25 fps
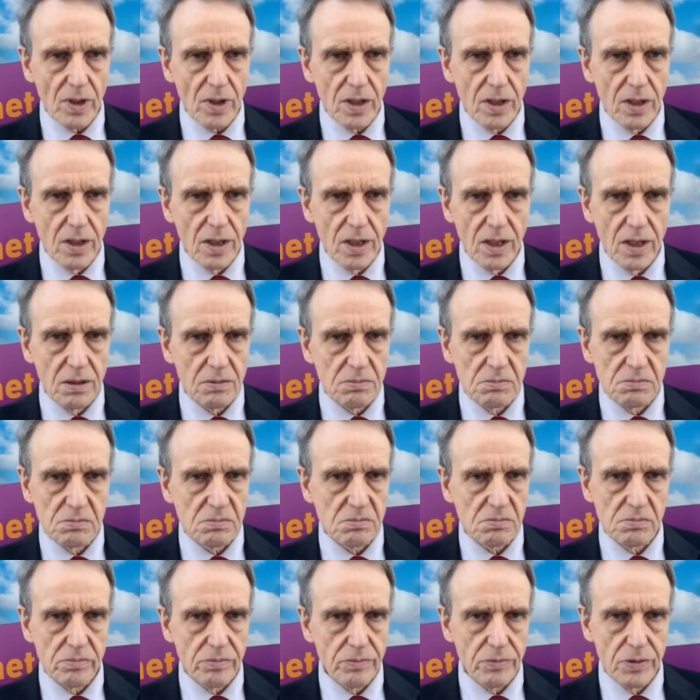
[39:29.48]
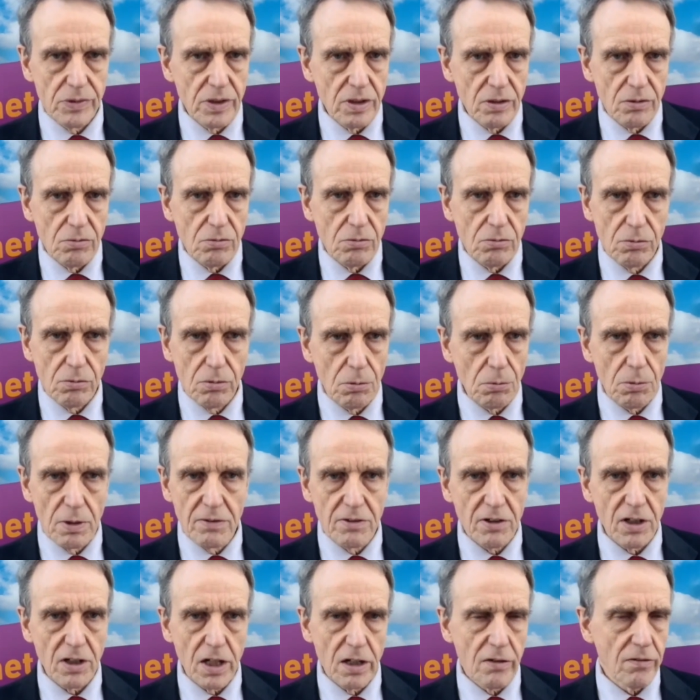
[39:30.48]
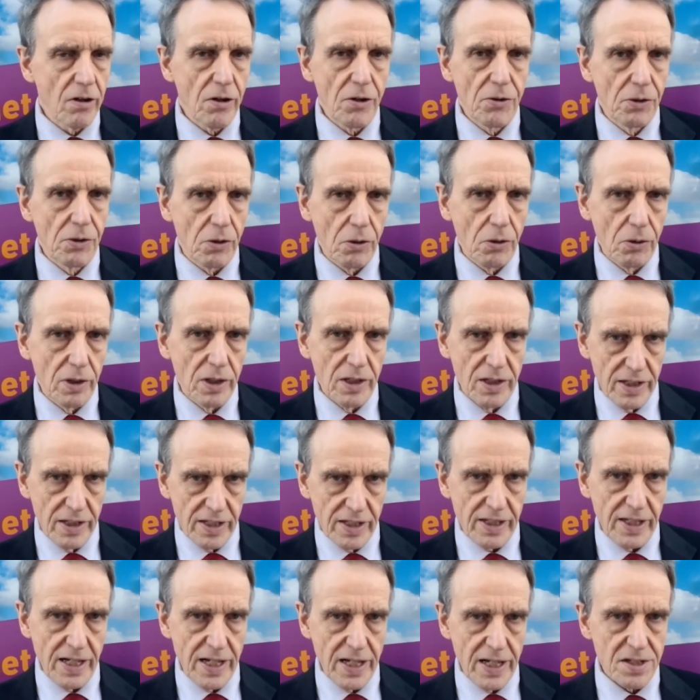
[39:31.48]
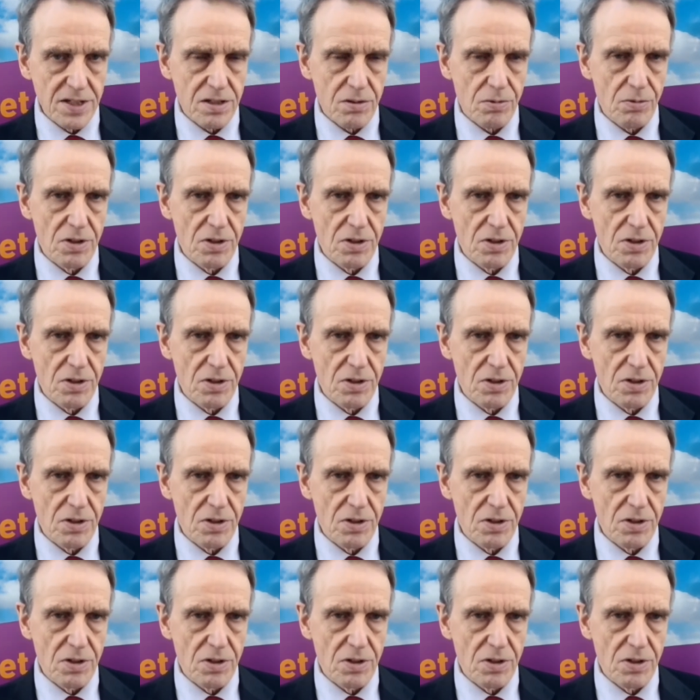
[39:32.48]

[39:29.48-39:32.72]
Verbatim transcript: um, you know we've got our own oil and gas